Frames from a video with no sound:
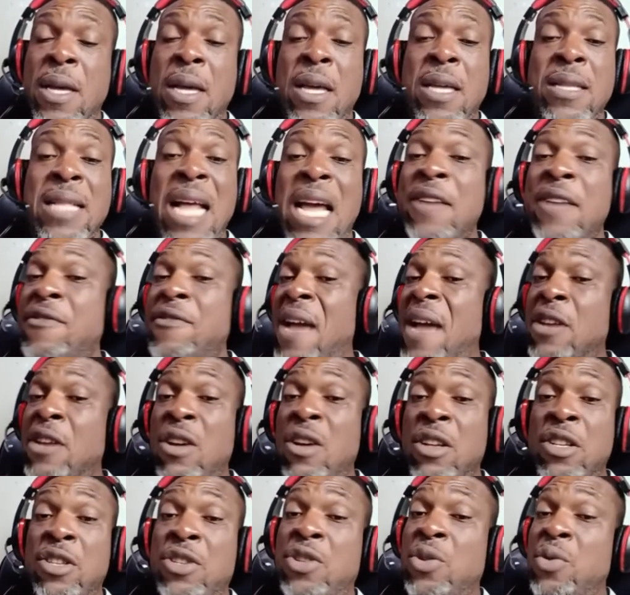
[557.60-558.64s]
That if you are
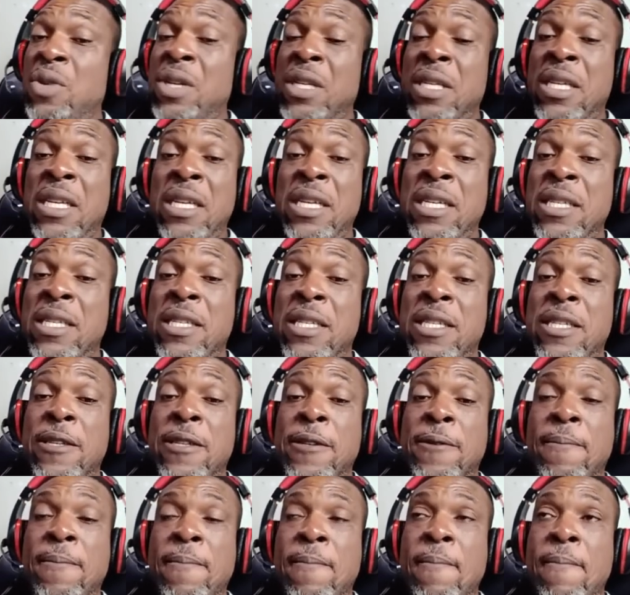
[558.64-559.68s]
not doing this,
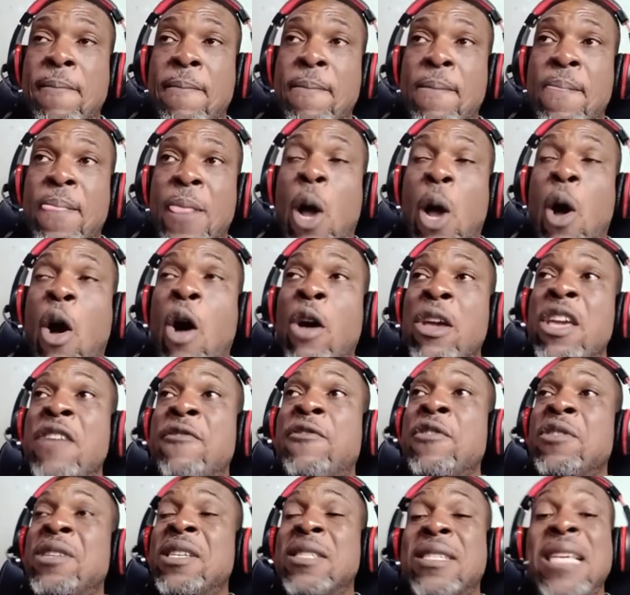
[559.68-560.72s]
or if
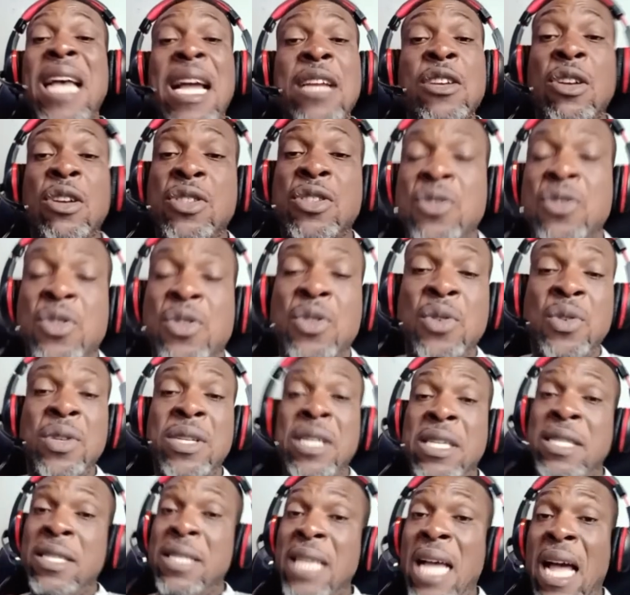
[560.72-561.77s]
you decide not to do
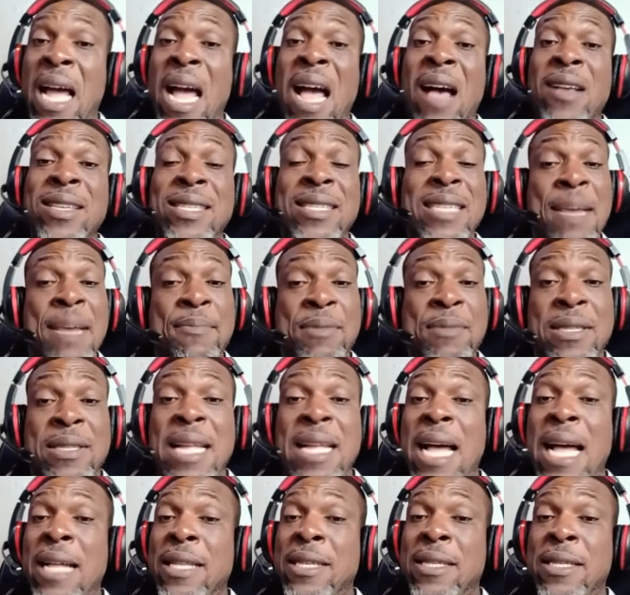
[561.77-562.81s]
this, I accept
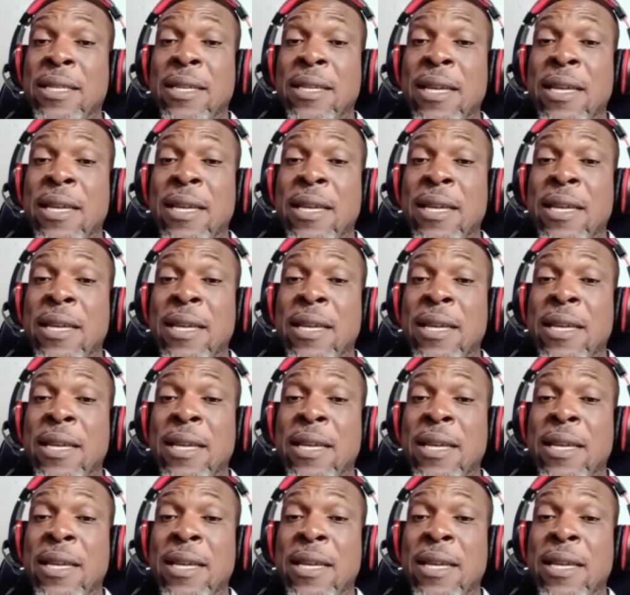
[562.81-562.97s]
that.